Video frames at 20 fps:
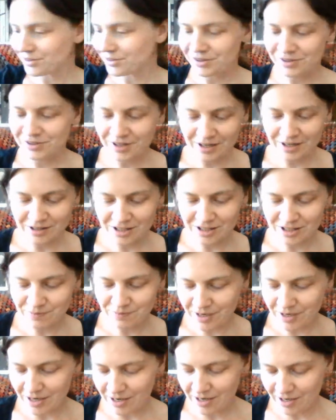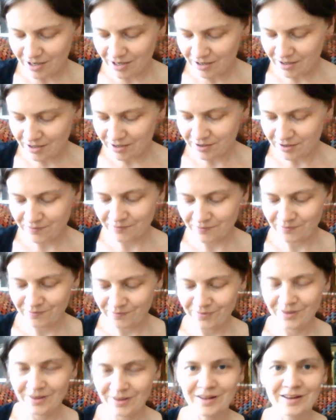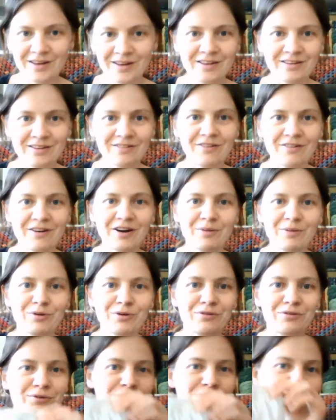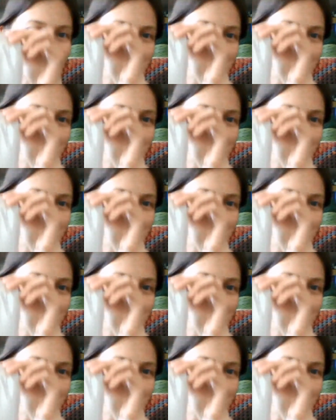sent me this very beautiful